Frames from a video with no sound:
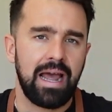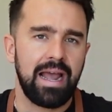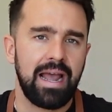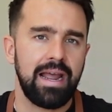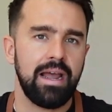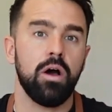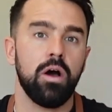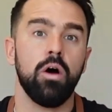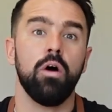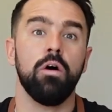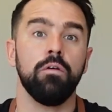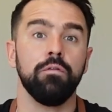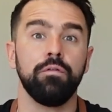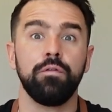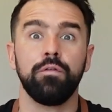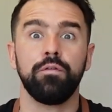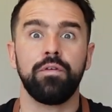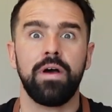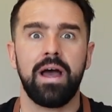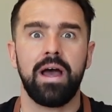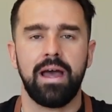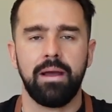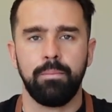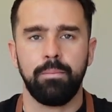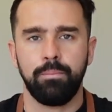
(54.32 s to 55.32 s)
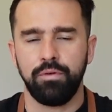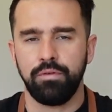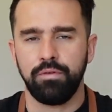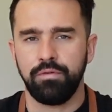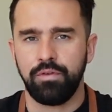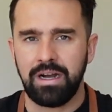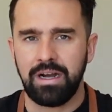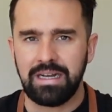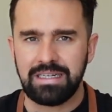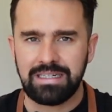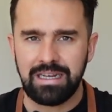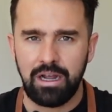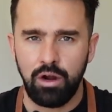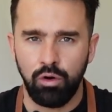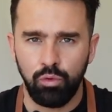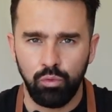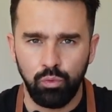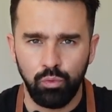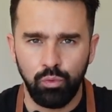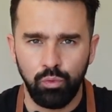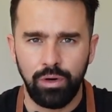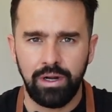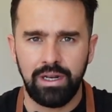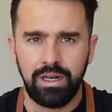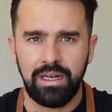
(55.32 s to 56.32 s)
layer of fat provides a
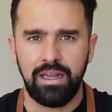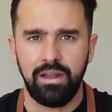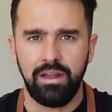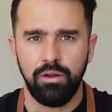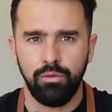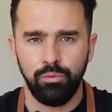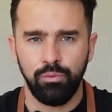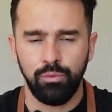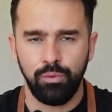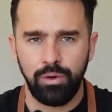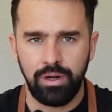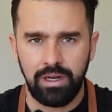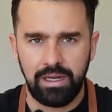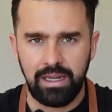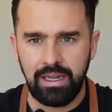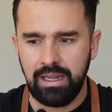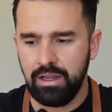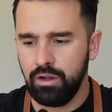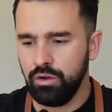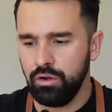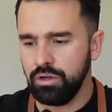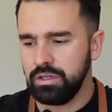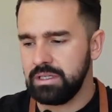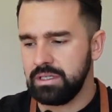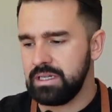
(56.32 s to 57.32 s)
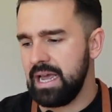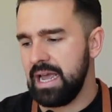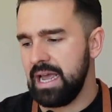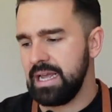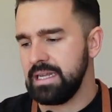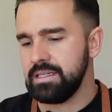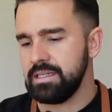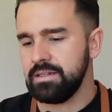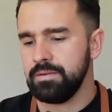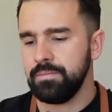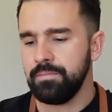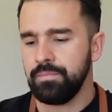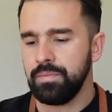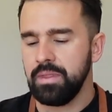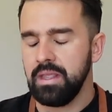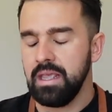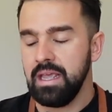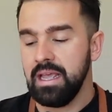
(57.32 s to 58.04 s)
really good taste.